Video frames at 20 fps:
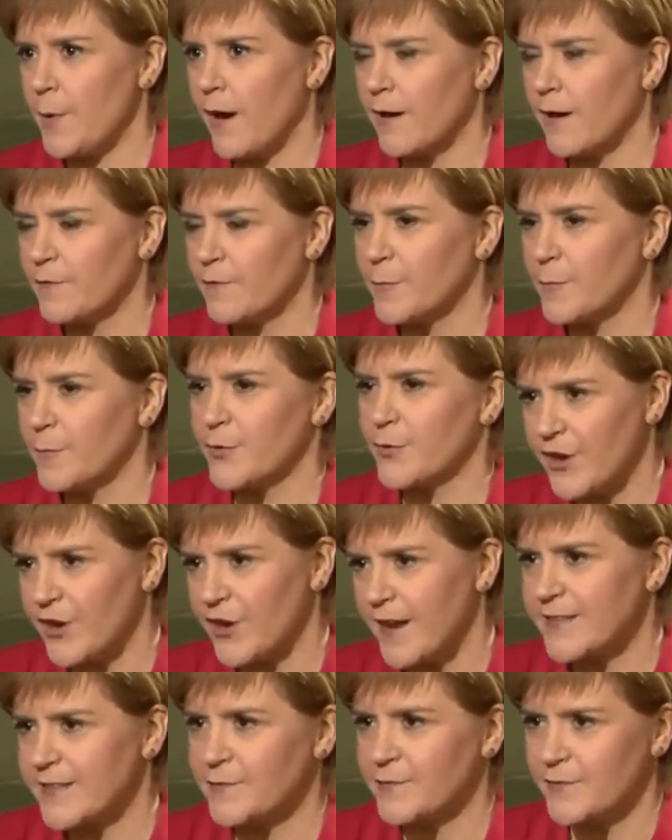part of a
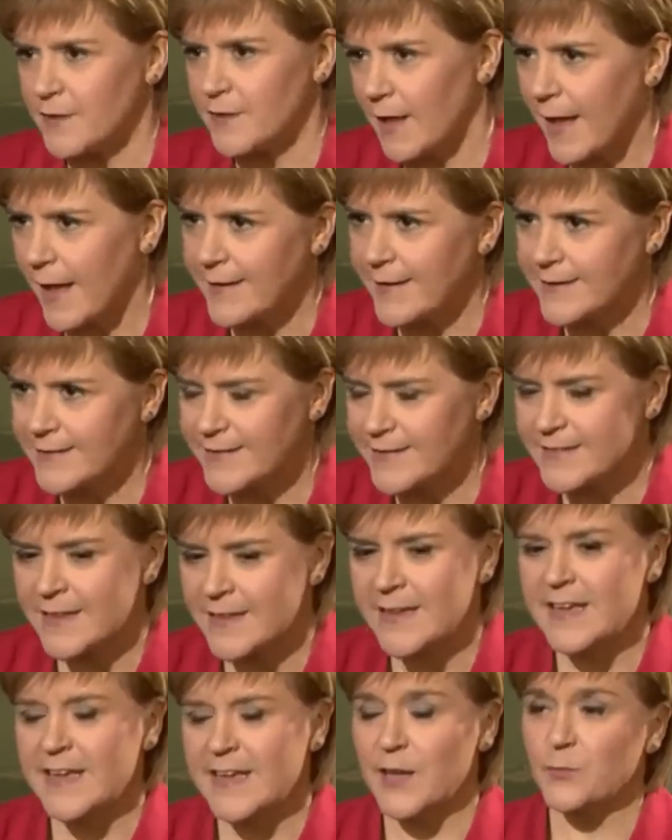progressive alliance.